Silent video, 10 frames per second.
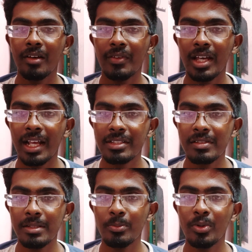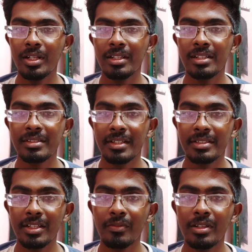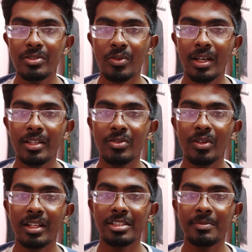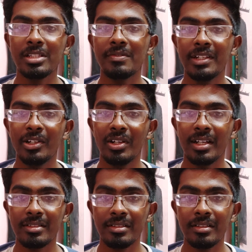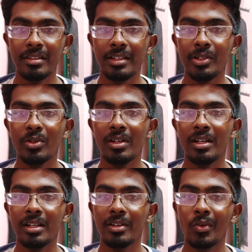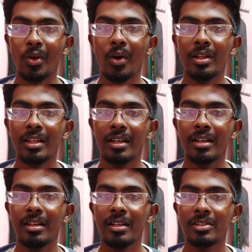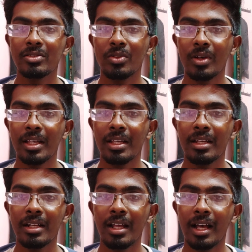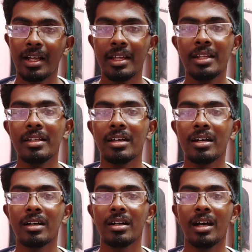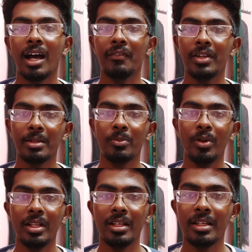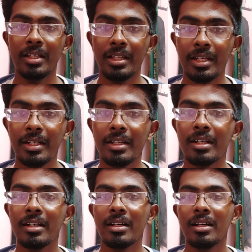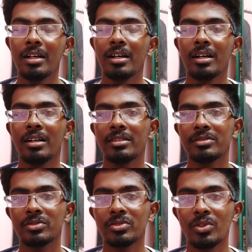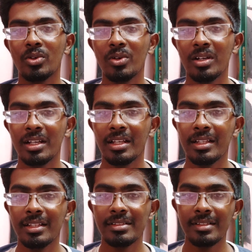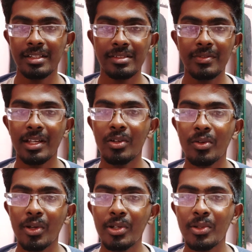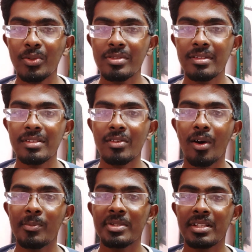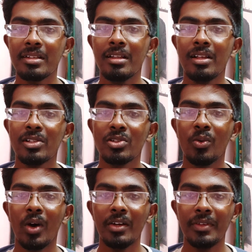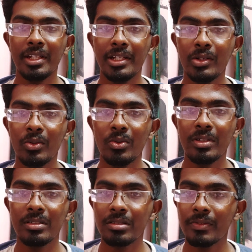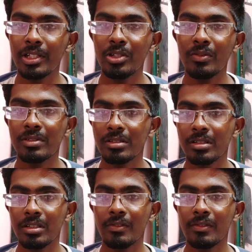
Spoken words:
we are actually importing the sketch of the square, so that means we doesn't need to draw the square again after importing it. So in this case we are going to use this option. So what we need to do is we need to visit